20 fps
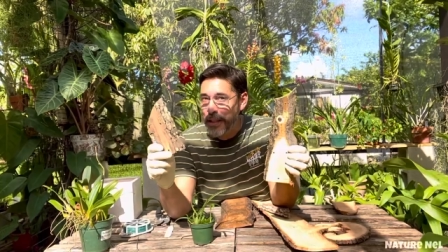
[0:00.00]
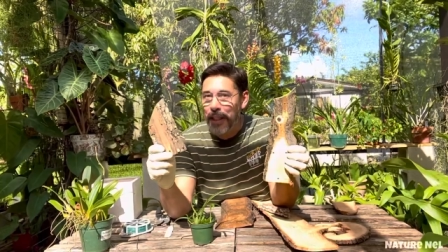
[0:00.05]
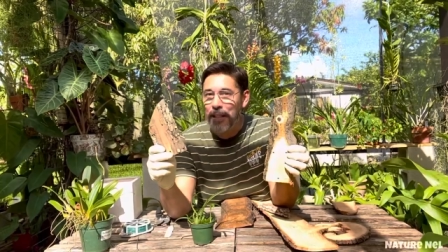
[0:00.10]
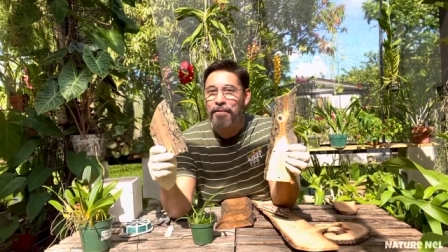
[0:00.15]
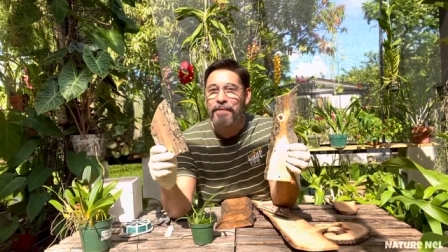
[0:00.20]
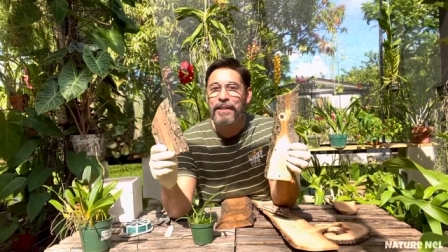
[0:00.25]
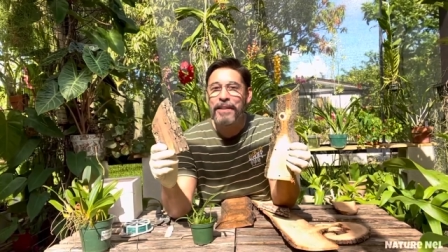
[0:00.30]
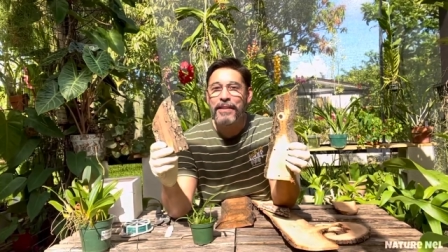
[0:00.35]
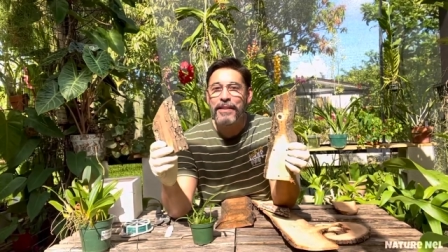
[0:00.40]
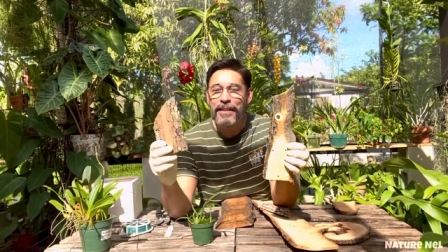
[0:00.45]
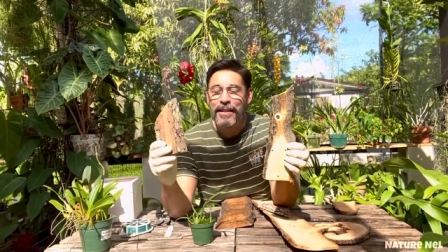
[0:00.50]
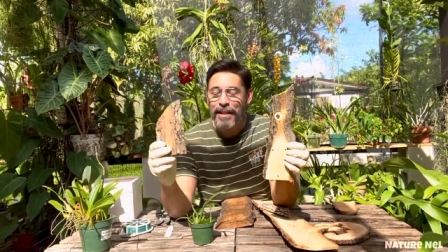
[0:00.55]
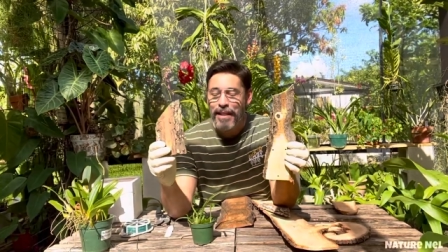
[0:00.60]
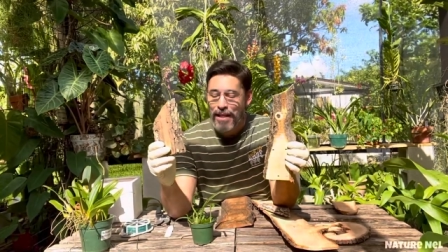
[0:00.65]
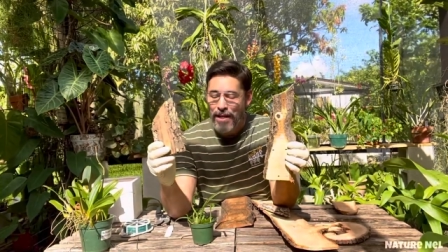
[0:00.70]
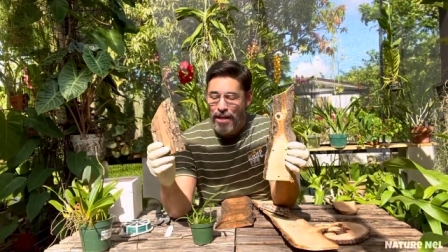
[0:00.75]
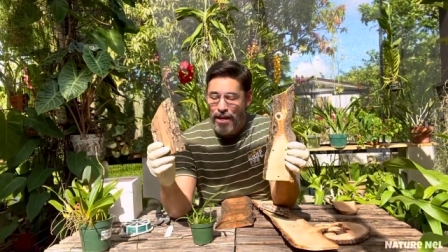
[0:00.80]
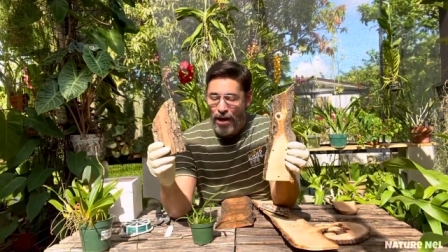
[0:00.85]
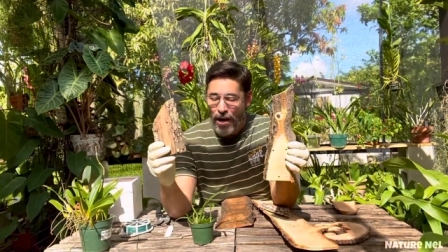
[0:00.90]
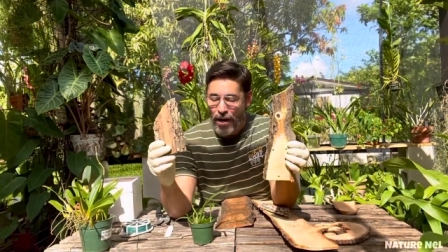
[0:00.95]
left?
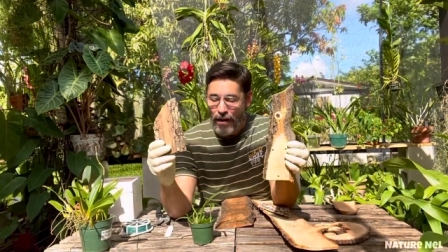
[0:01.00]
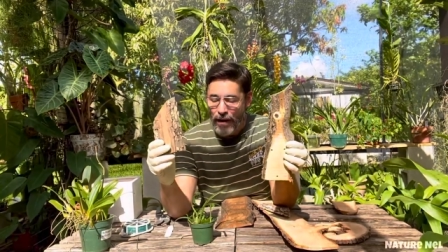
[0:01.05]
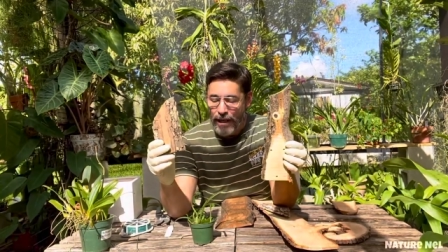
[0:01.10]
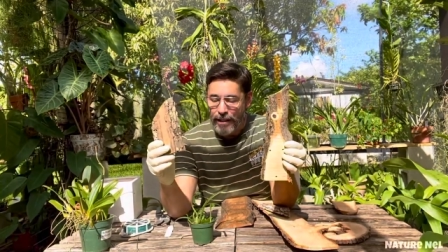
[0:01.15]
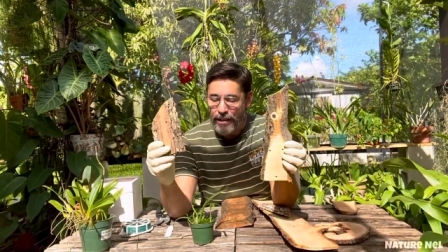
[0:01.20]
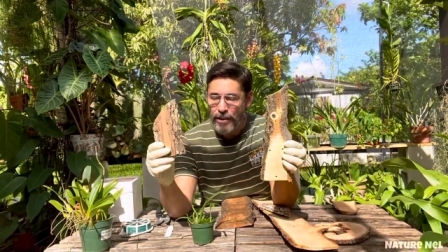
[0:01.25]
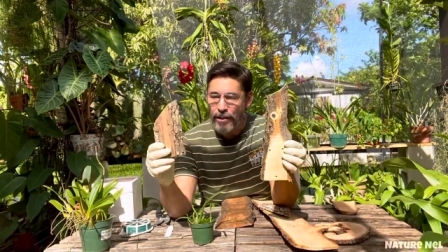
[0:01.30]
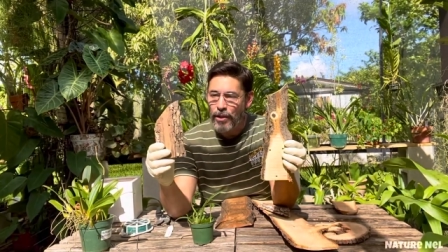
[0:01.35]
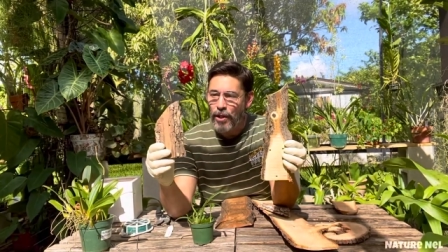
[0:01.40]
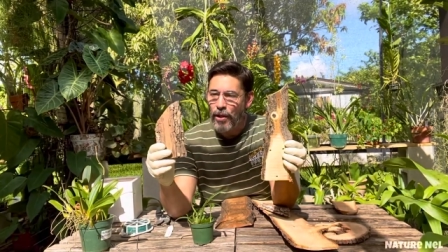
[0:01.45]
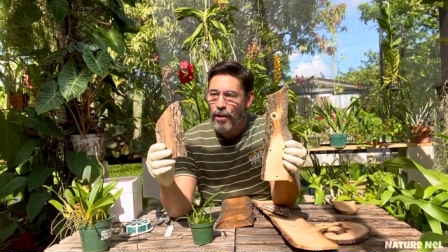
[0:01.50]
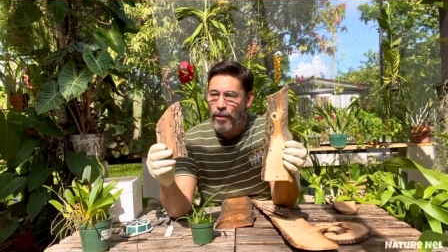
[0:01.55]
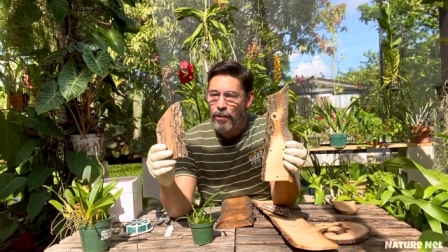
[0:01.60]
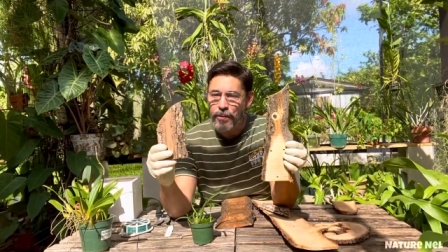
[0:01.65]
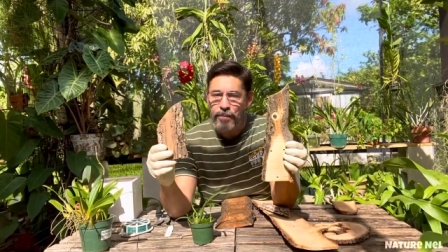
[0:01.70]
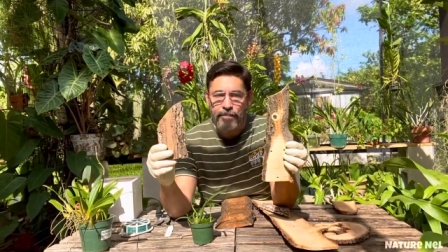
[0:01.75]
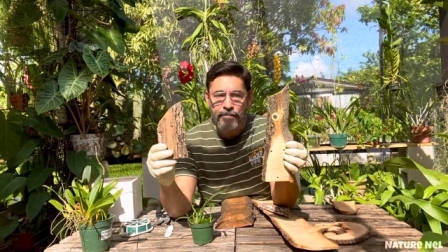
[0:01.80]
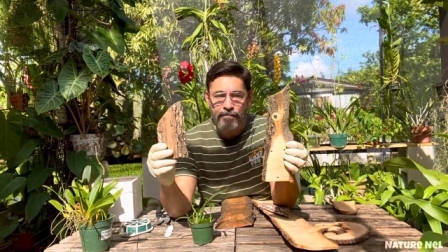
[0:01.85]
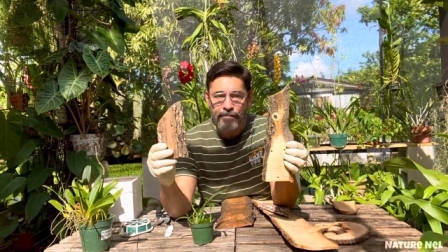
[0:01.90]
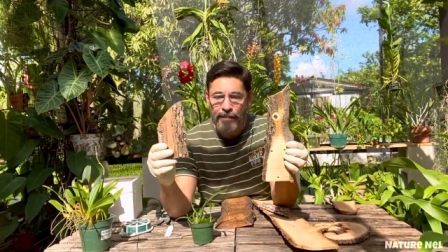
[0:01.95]
All right,
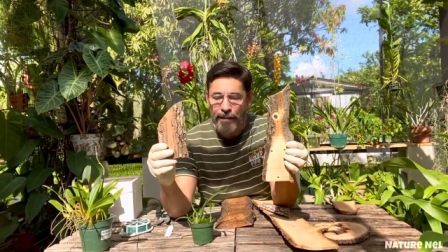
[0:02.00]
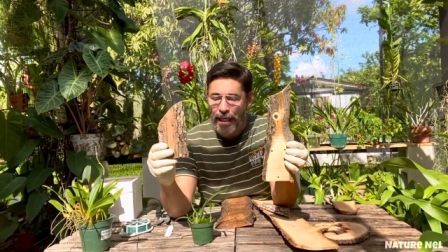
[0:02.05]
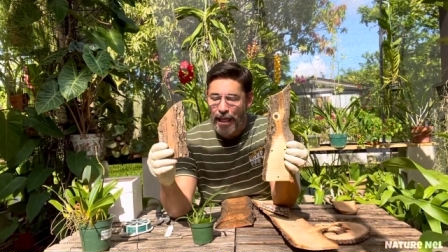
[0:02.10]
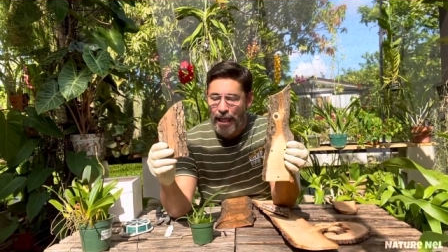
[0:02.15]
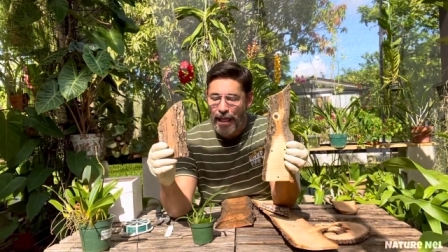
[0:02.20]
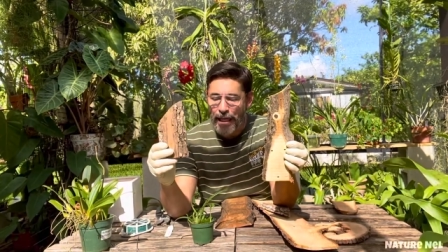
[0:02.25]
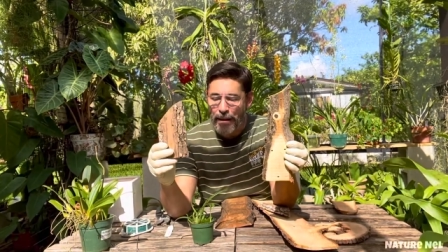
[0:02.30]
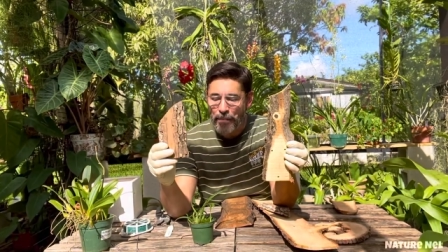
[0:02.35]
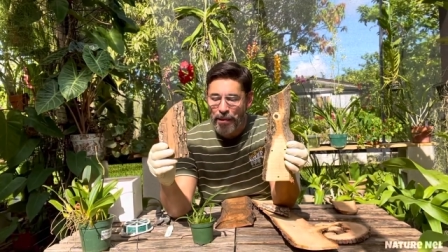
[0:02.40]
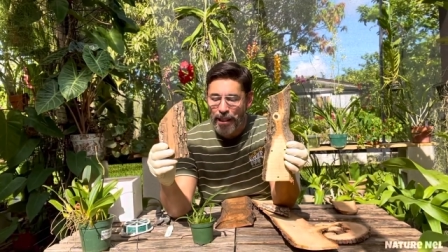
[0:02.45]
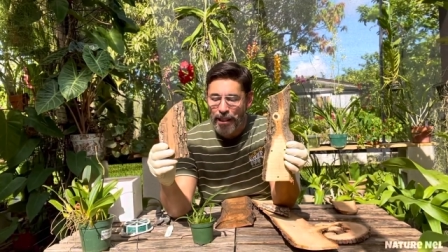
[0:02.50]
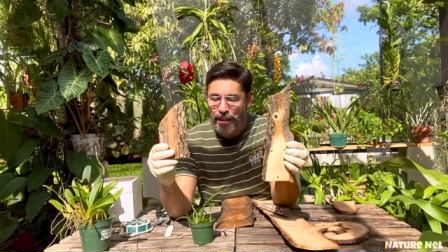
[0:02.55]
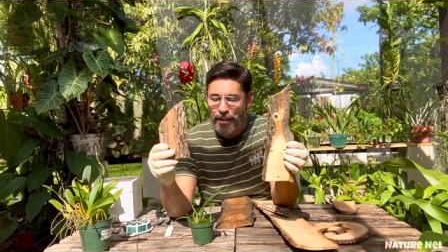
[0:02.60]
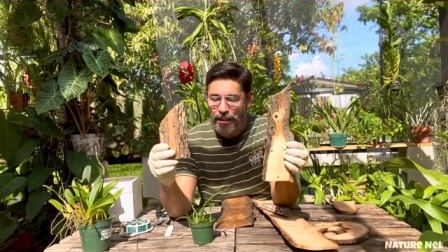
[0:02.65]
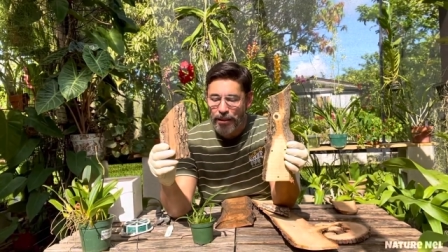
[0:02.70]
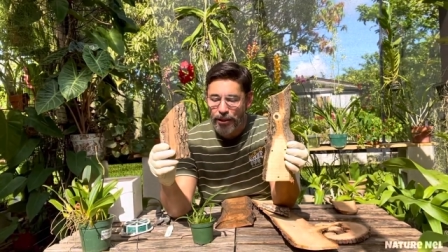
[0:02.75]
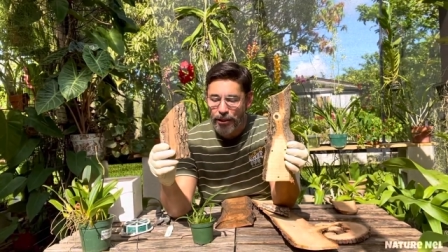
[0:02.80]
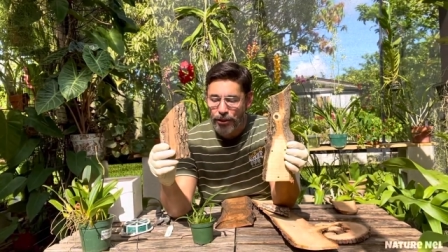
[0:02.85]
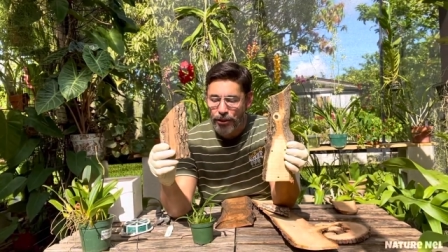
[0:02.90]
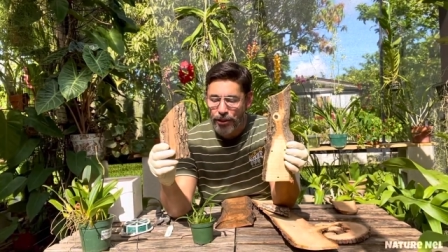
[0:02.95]
so I got to make a
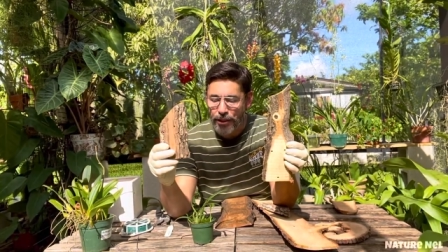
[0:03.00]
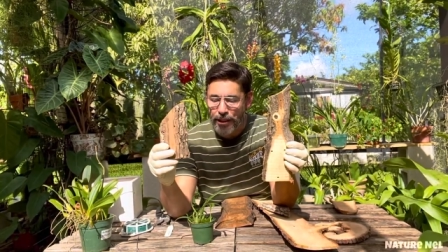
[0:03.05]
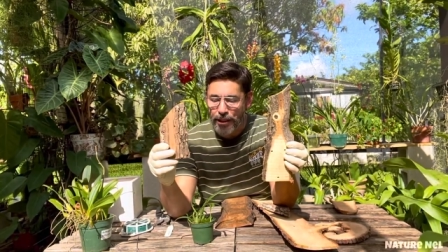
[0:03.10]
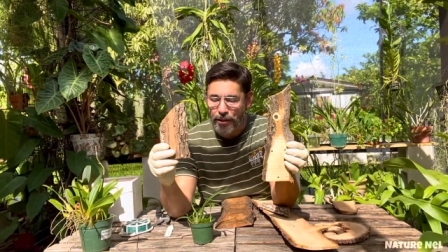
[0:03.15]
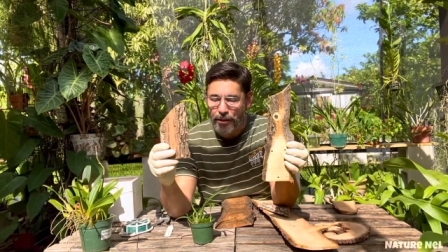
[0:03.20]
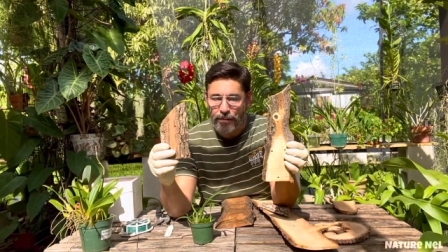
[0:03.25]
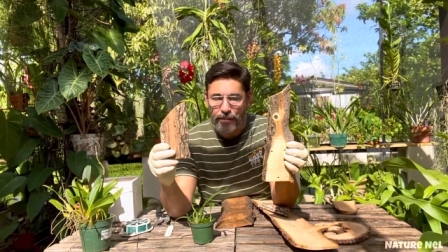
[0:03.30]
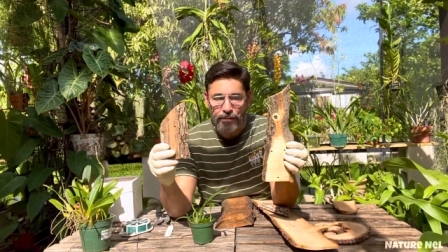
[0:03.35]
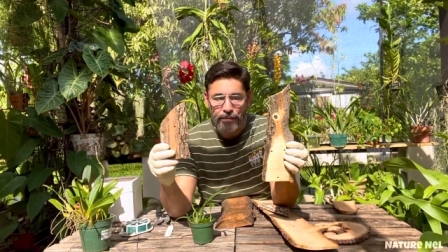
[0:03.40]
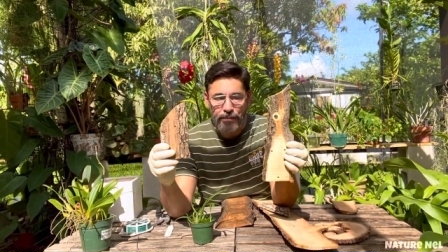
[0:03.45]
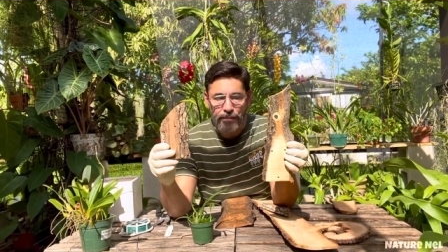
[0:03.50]
decision here.